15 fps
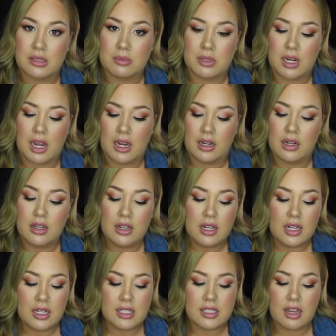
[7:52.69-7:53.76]
I'm blind.
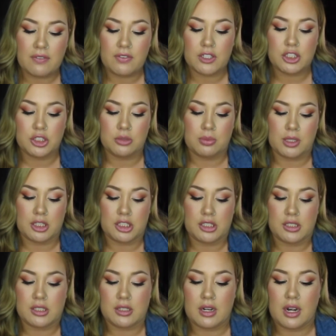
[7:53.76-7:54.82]
Except for two brushes.